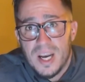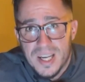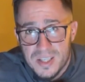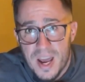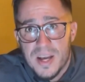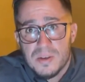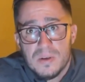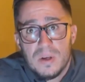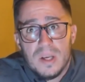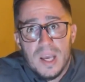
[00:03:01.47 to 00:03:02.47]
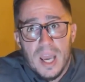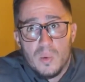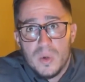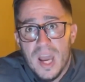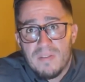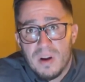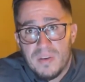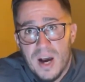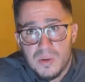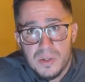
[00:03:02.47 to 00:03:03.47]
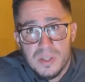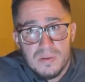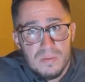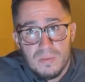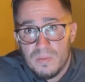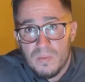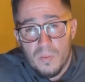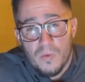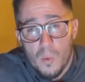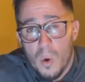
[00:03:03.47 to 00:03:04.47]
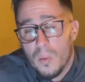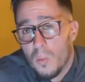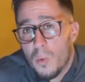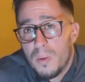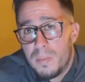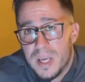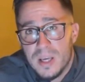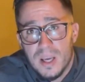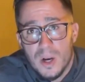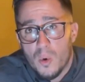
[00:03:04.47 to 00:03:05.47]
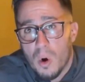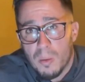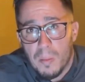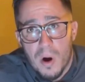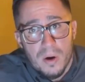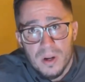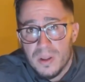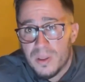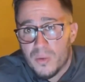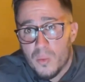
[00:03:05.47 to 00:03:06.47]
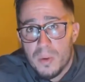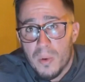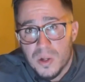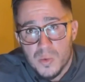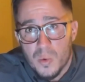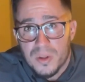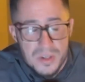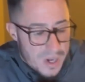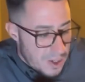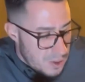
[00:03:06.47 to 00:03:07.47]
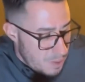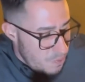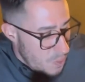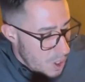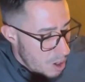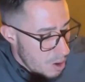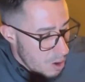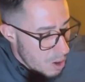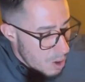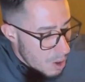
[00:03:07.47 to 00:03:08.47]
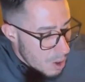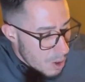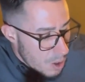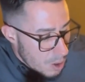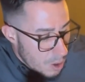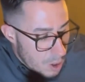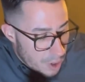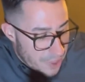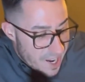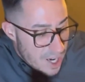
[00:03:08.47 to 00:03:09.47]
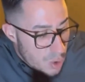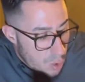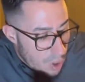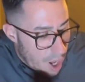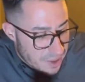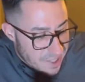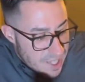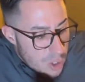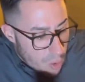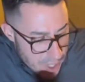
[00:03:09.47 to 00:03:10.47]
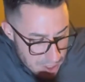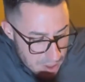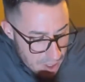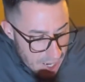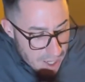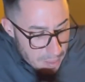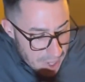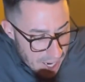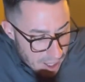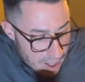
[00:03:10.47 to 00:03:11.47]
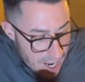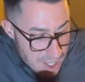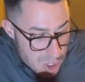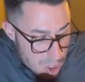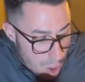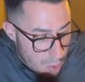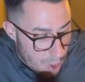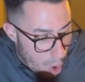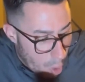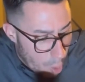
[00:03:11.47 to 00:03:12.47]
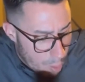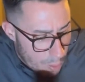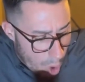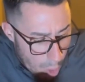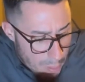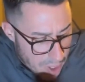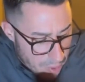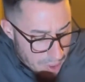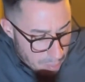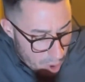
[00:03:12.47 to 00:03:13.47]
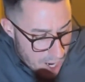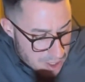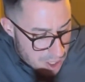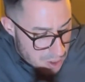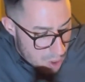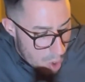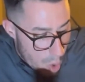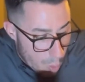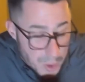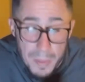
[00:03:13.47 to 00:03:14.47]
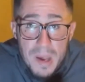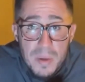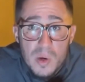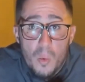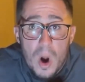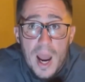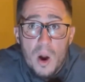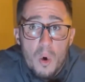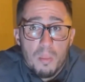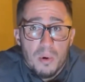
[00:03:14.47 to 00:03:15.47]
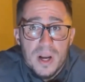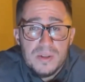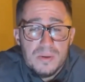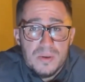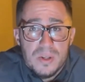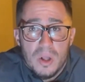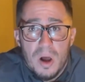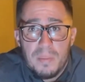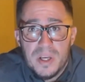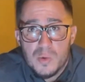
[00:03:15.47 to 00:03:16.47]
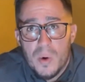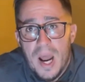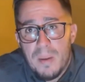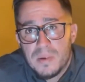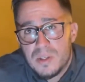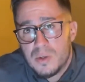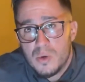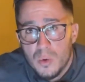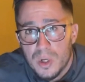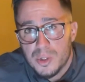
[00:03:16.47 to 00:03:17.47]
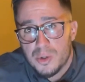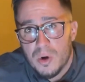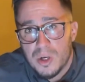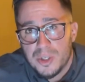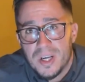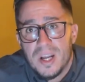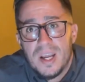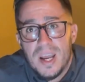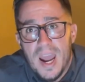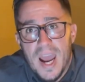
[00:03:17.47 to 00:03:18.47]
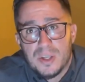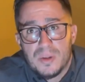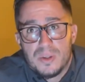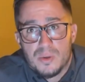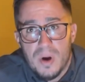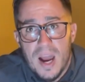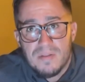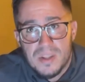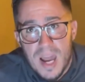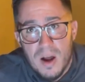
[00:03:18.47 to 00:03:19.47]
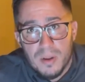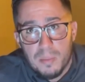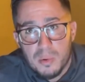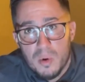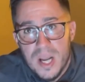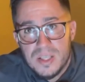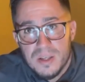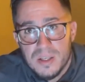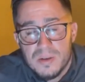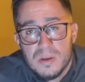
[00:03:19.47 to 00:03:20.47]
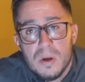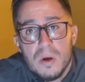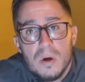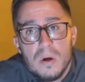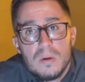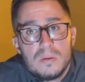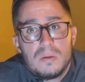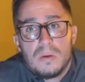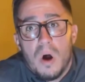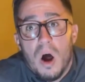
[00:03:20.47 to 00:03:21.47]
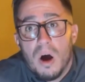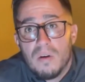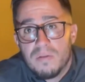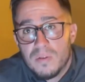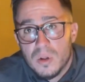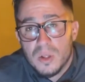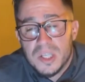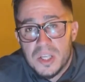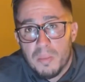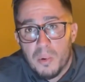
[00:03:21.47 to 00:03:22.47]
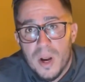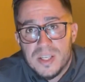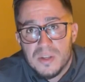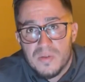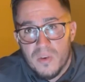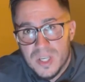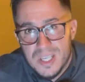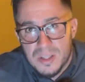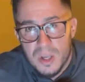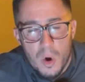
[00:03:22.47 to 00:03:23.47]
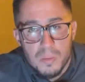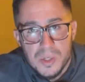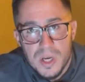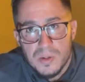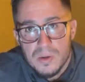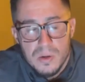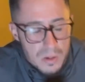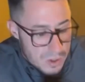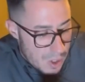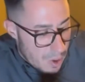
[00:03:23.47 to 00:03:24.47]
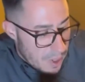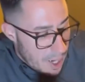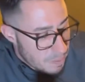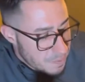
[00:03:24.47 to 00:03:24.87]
in excess, and we have enough houses for what would be, in a normal market, 3 months worth of sales. The decrease in demand has slowed the home building process, which may be why home prices are still up, because what happens is new construction actually drives down the prices of listed prices for existing home sales. So you know that.